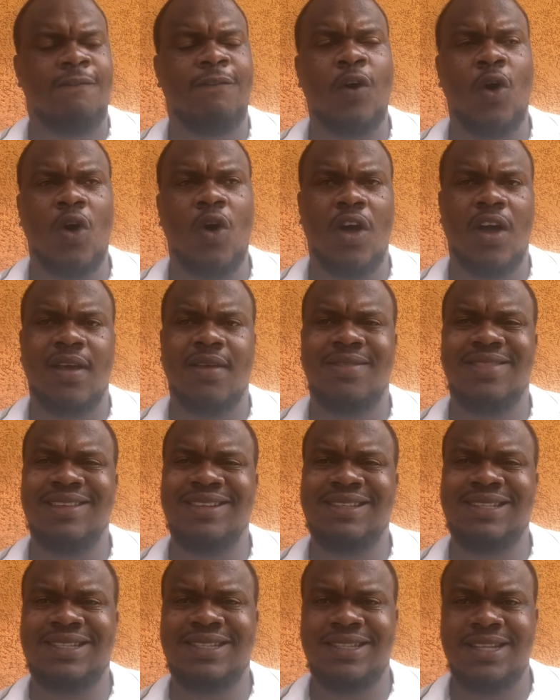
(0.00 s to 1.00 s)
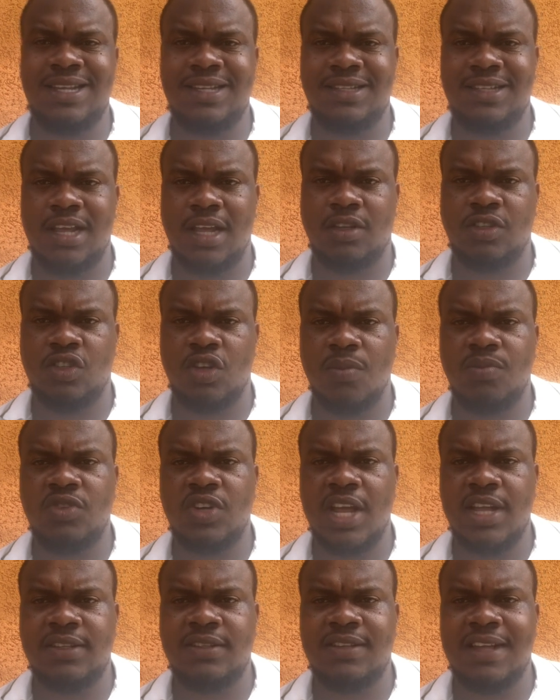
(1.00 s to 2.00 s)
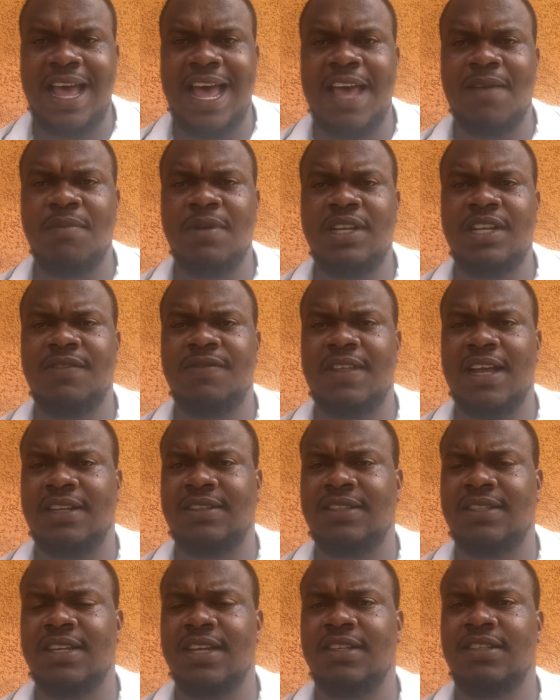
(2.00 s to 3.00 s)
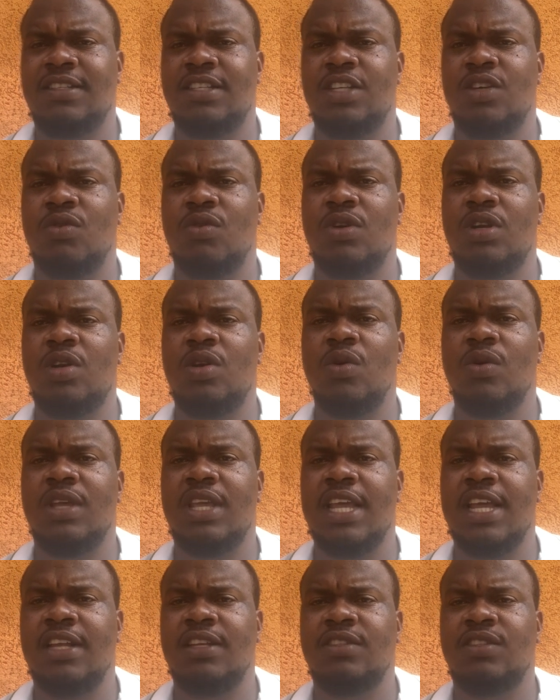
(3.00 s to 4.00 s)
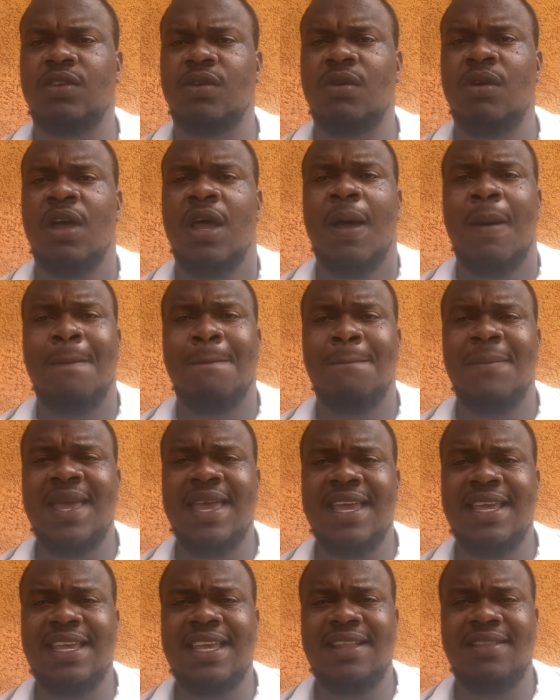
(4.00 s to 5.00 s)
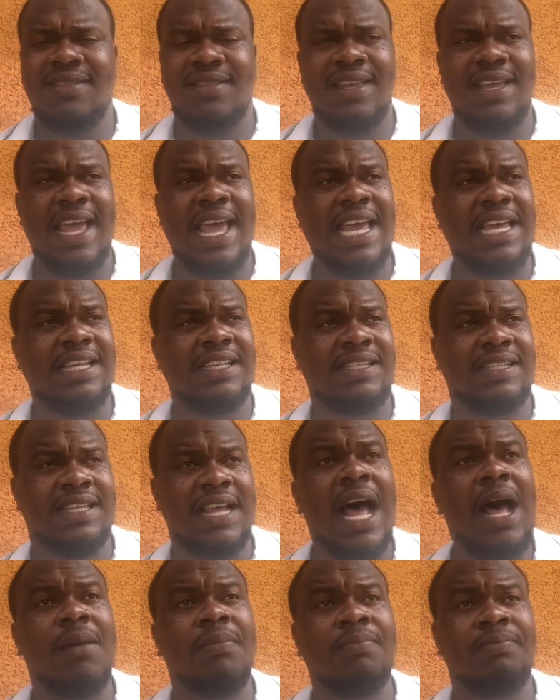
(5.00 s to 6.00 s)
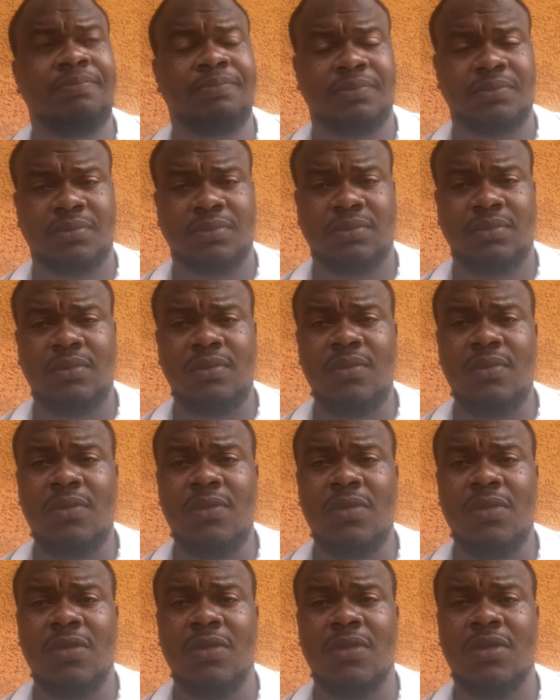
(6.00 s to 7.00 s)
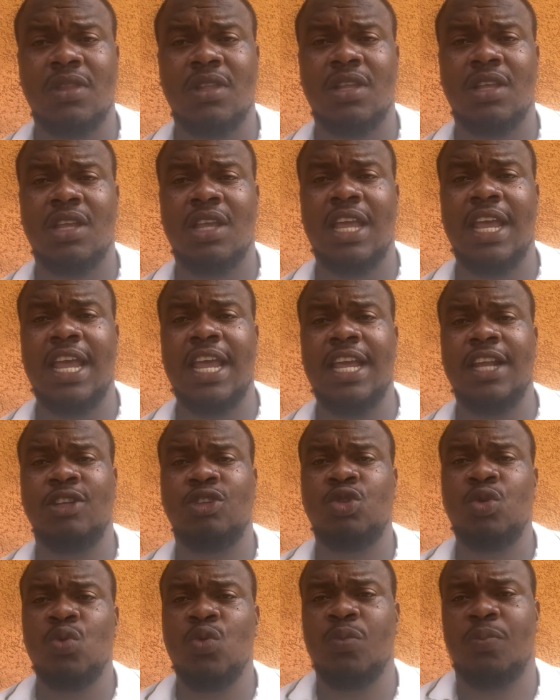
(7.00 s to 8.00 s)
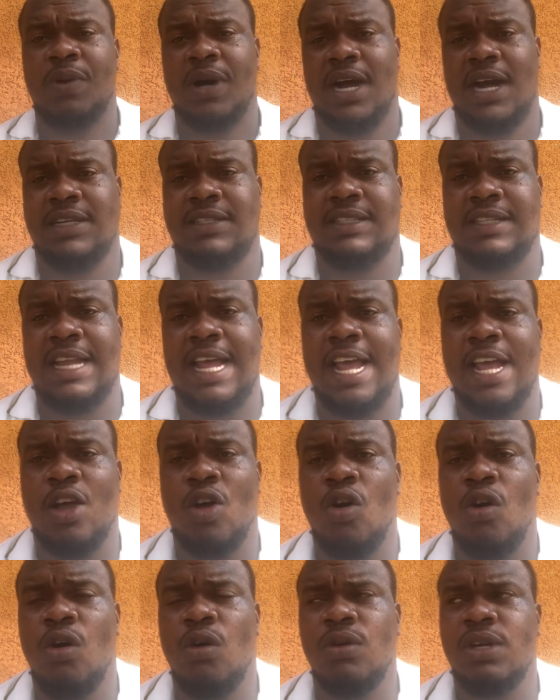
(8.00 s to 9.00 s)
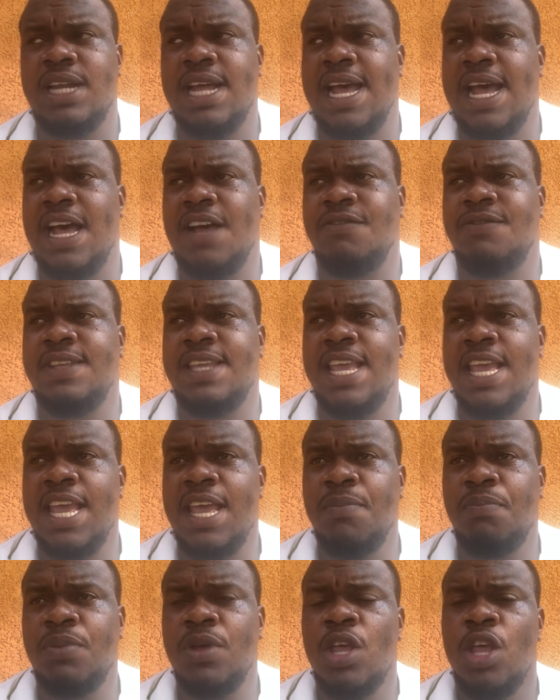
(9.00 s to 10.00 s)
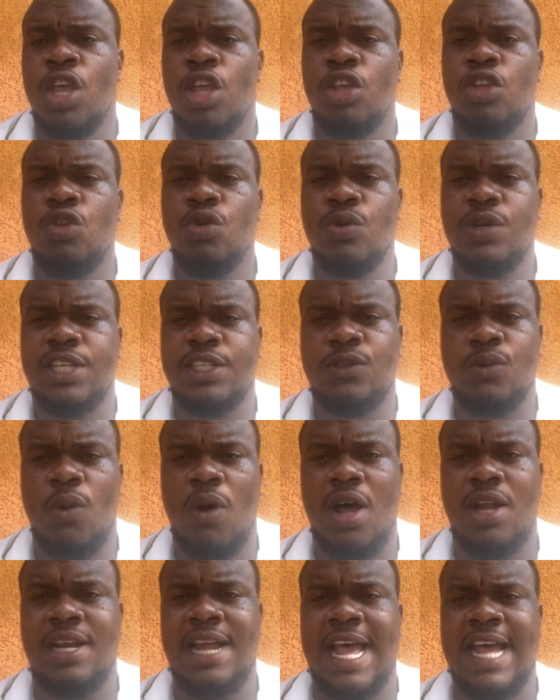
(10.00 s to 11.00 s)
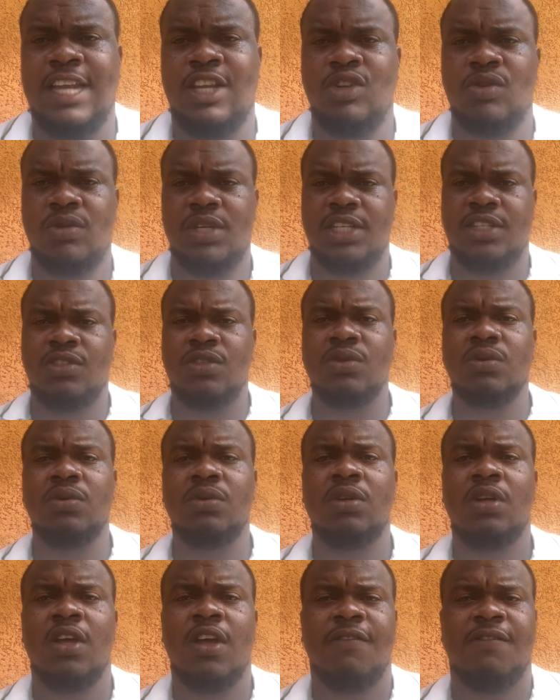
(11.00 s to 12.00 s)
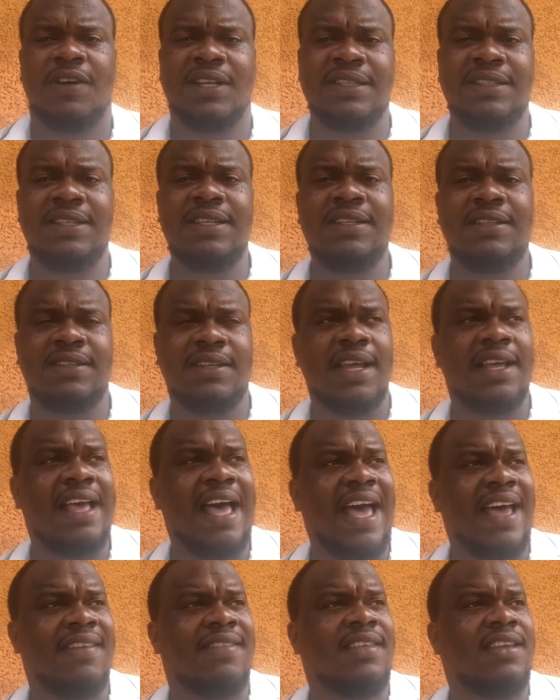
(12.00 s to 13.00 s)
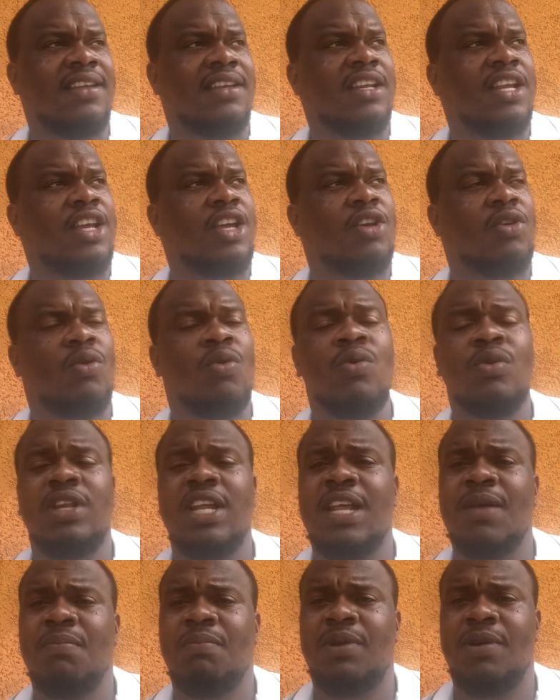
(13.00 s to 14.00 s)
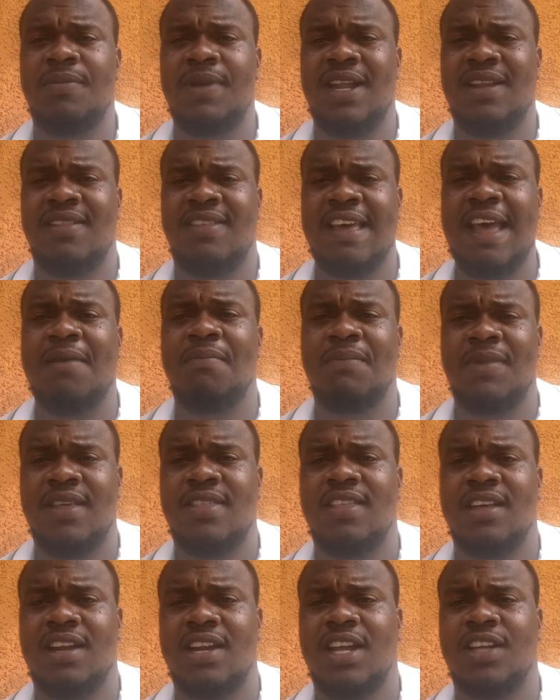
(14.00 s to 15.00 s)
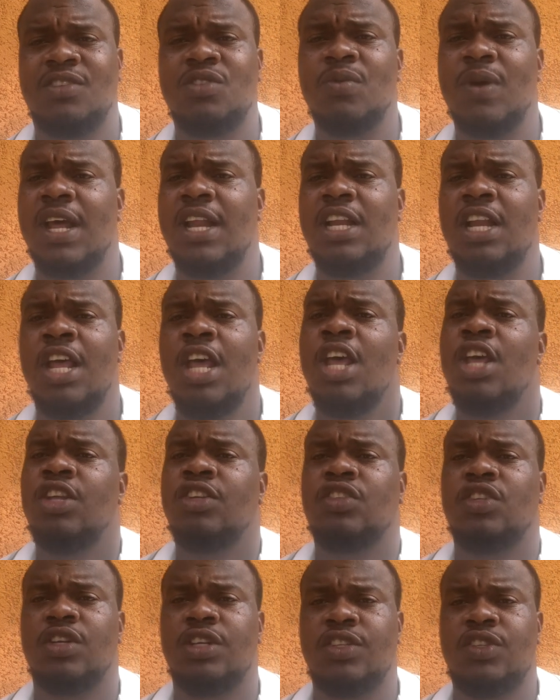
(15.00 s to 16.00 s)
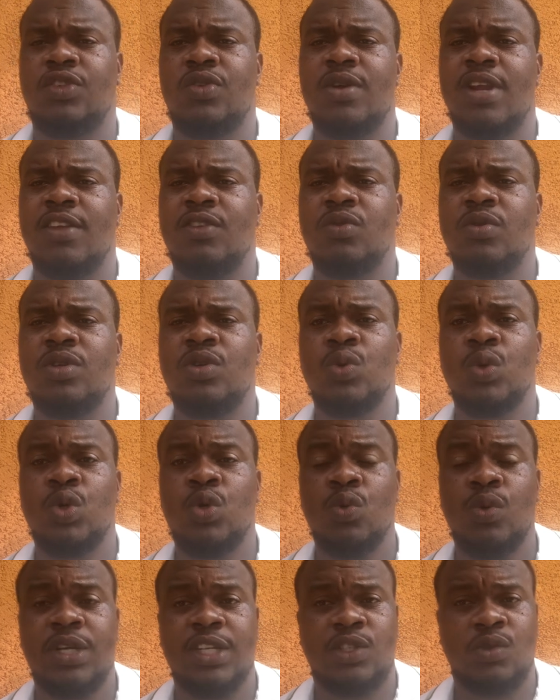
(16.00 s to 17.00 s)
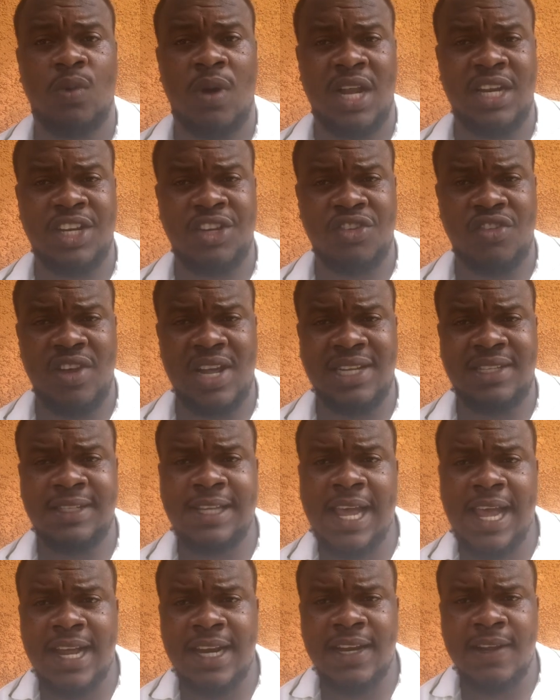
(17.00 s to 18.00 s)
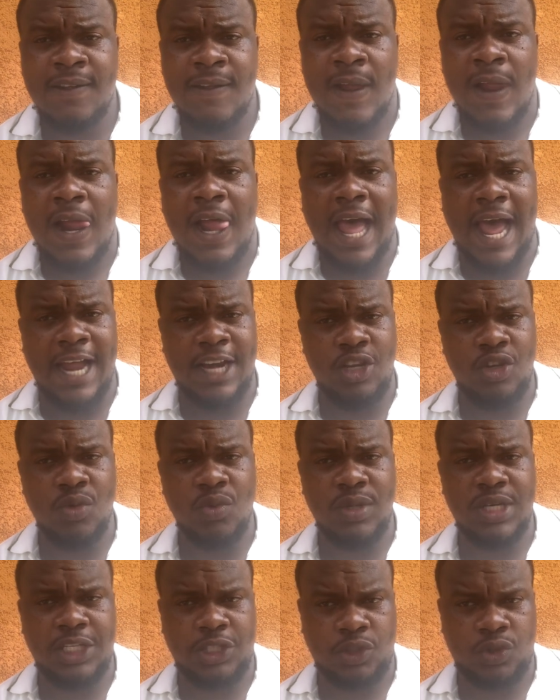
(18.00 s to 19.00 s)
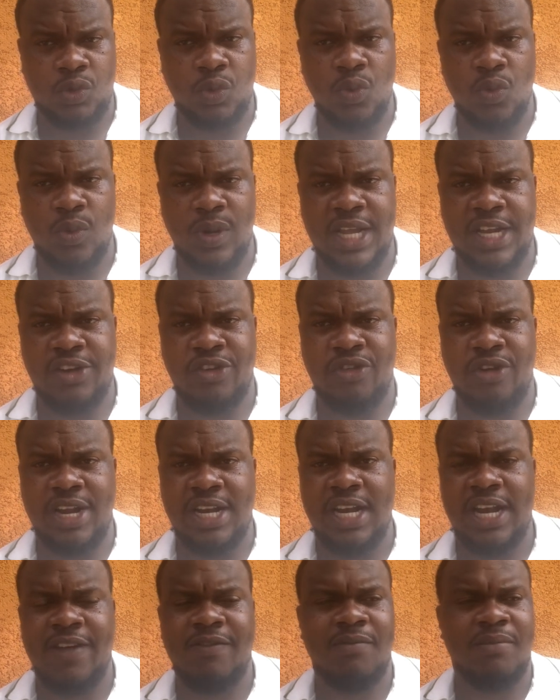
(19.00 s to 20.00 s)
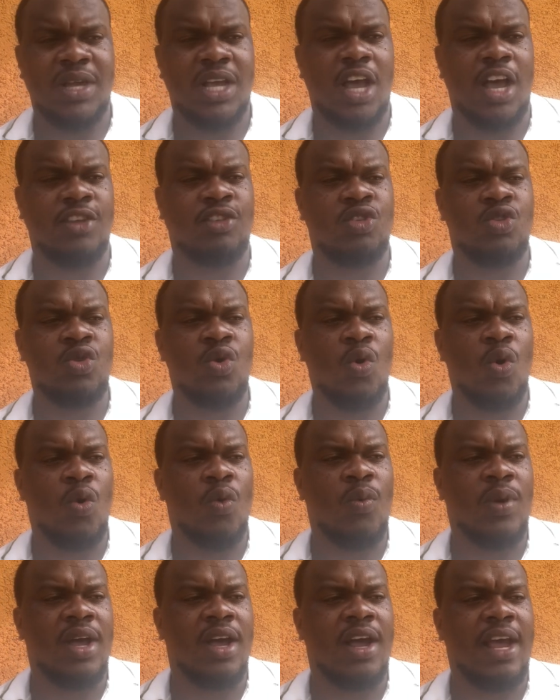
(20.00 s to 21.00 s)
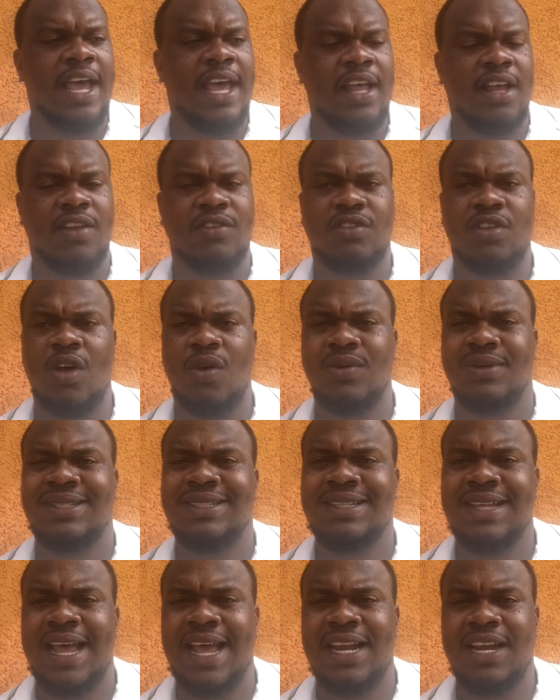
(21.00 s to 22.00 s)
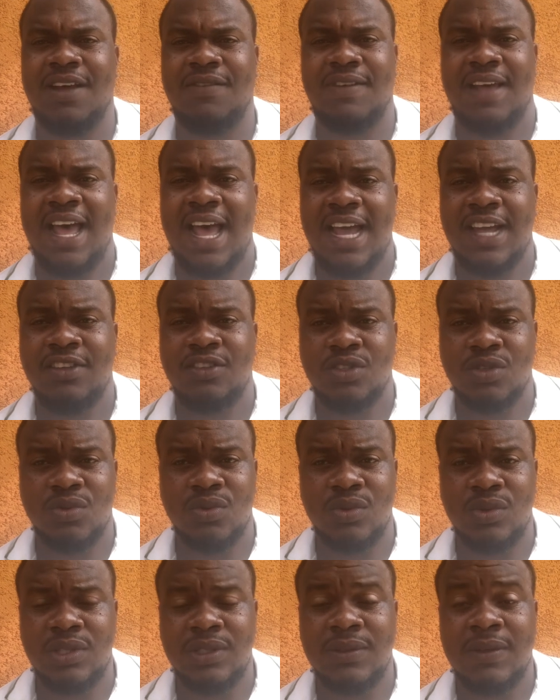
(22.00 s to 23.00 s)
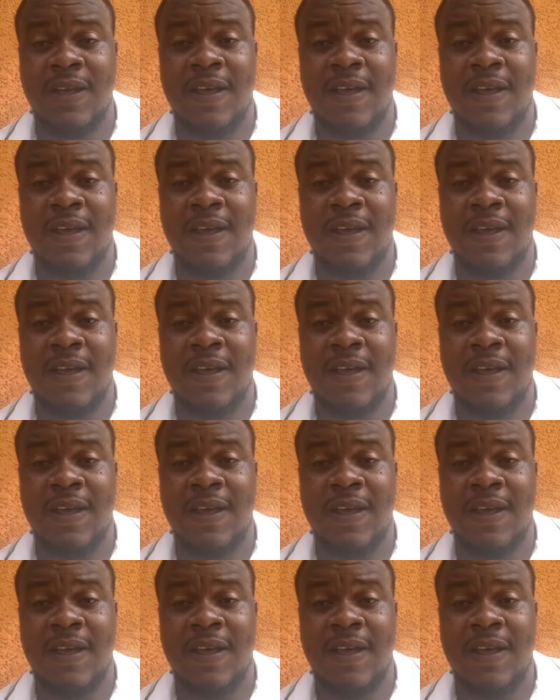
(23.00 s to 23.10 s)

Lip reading: For the CSEC subjects, I believe that CXC could look into making the exam in two parts, like how they have CAPE unit 1 and unit 2. For CSEC, I think they could implement that method as well. So the students would do unit 1 in grade 10 and unit 2 in grade 11, because nowhere else outside of high school,